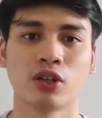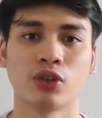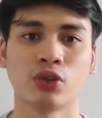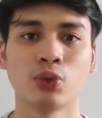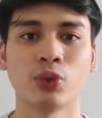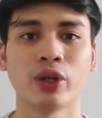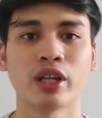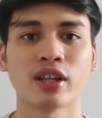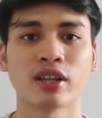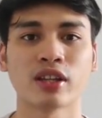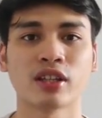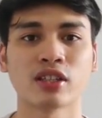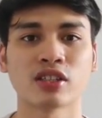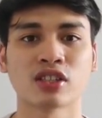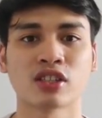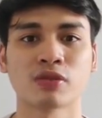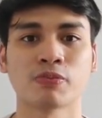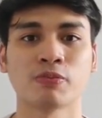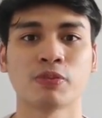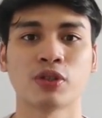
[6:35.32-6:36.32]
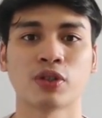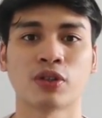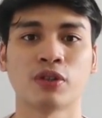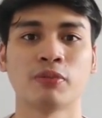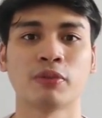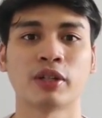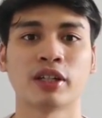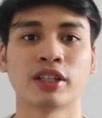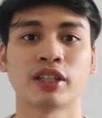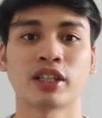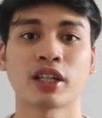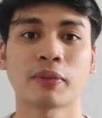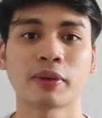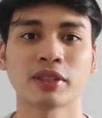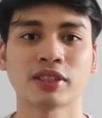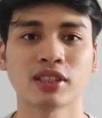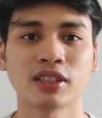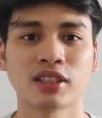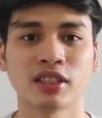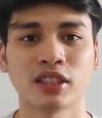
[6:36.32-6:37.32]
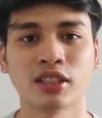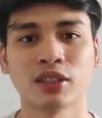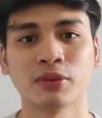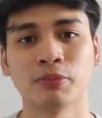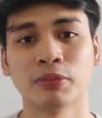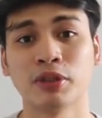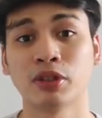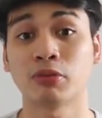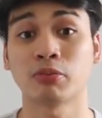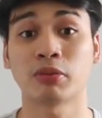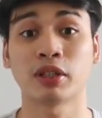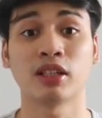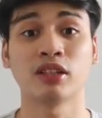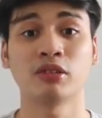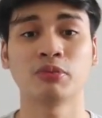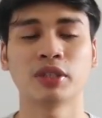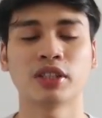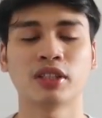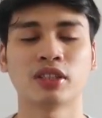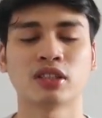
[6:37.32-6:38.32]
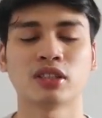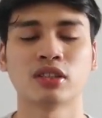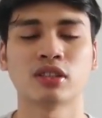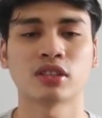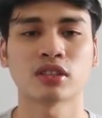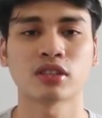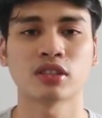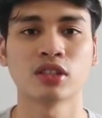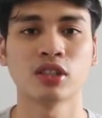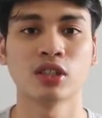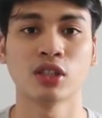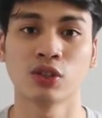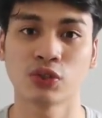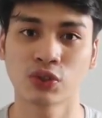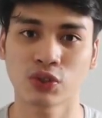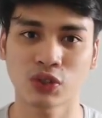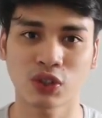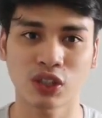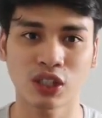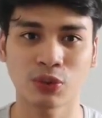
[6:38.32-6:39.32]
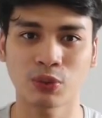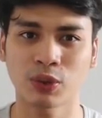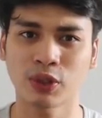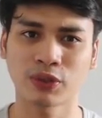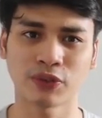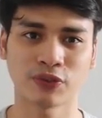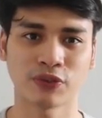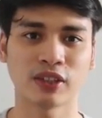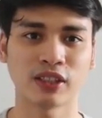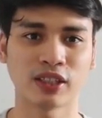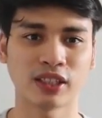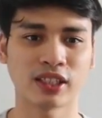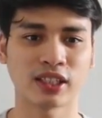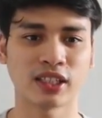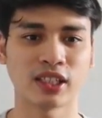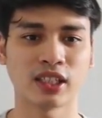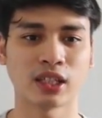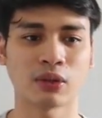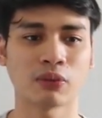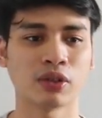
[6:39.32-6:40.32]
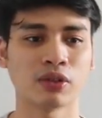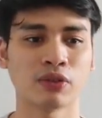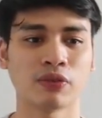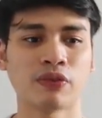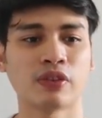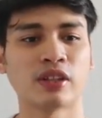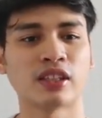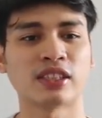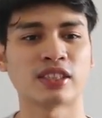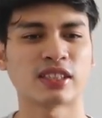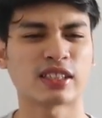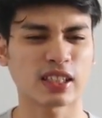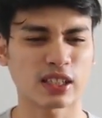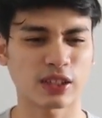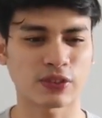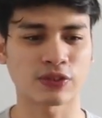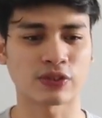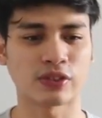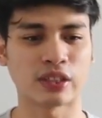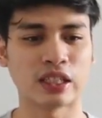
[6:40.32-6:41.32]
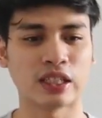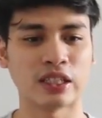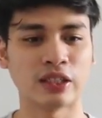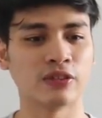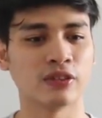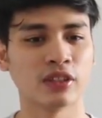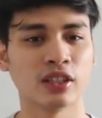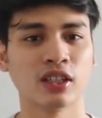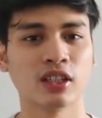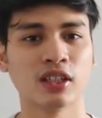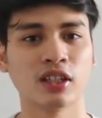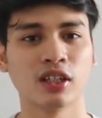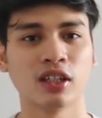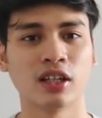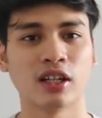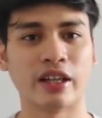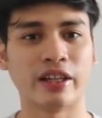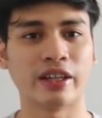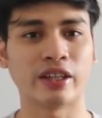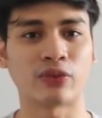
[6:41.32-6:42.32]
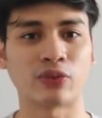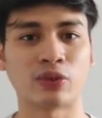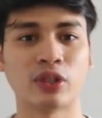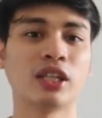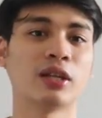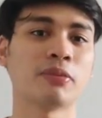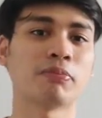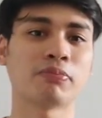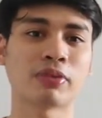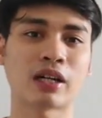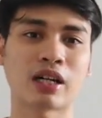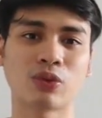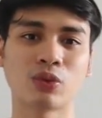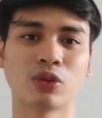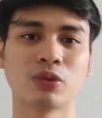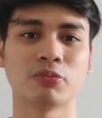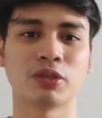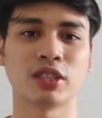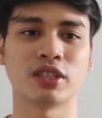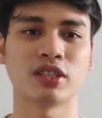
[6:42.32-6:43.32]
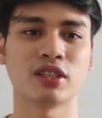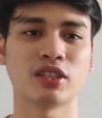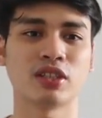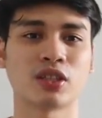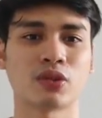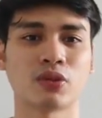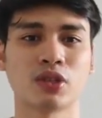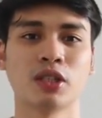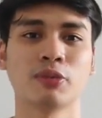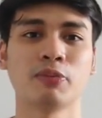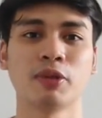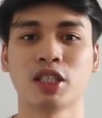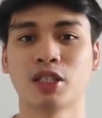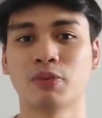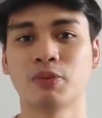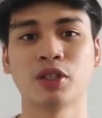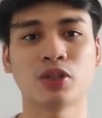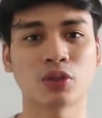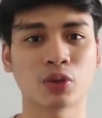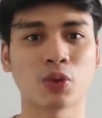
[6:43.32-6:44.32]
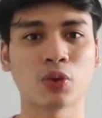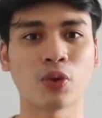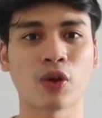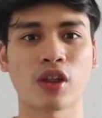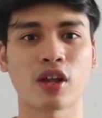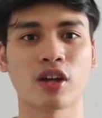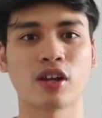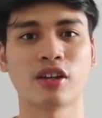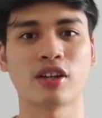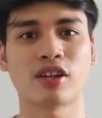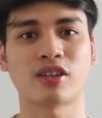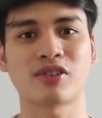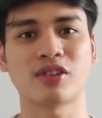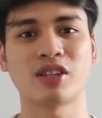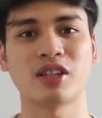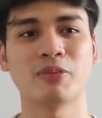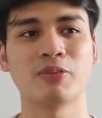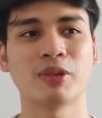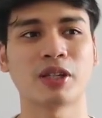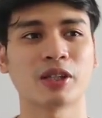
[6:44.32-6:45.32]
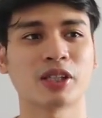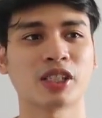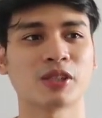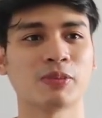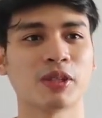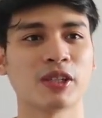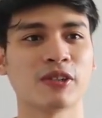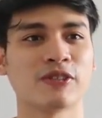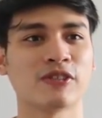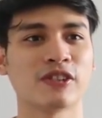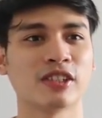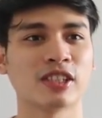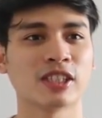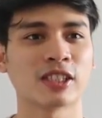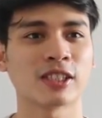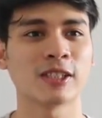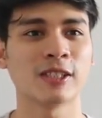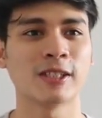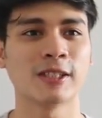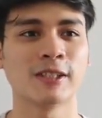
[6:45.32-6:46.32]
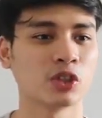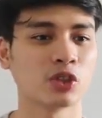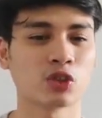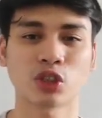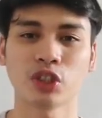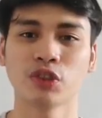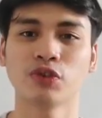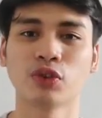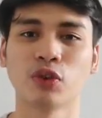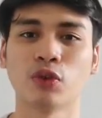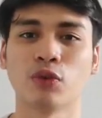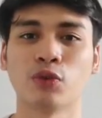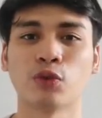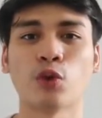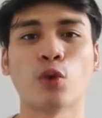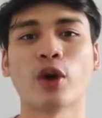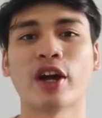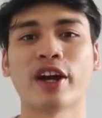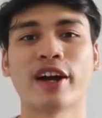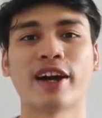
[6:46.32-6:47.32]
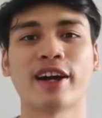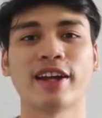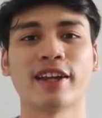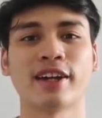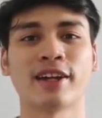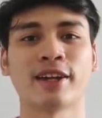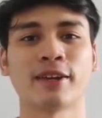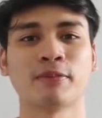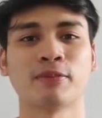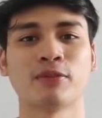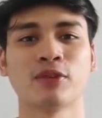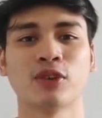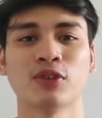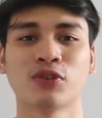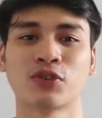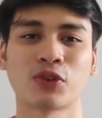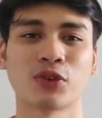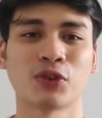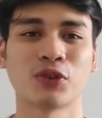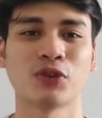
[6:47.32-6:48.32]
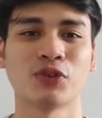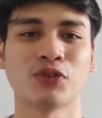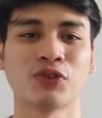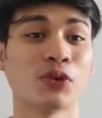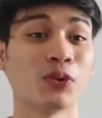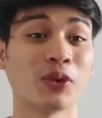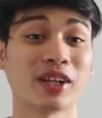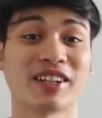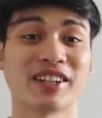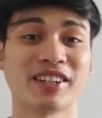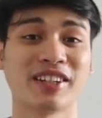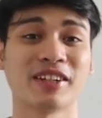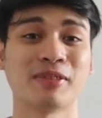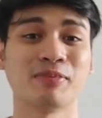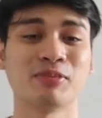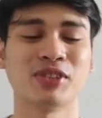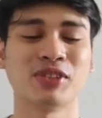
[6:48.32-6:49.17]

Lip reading: doing things beyond my capacity, beyond my limitations. So I want to feel it again. I want to feel the set of relief that really empower me, that really makes me grow, that really makes me feel grateful for where I am, for what I am